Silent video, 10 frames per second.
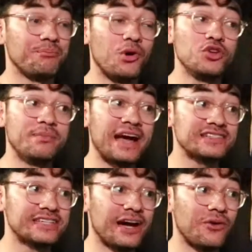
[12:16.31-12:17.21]
both
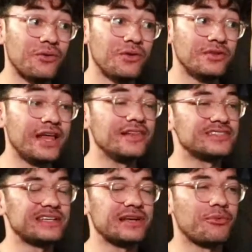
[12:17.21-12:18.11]
maxed out, not in
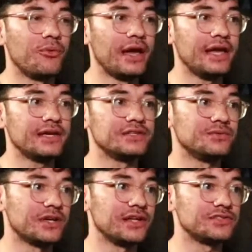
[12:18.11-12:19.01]
the same type of way
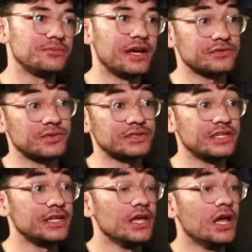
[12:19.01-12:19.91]
because one got supermax, one didn't.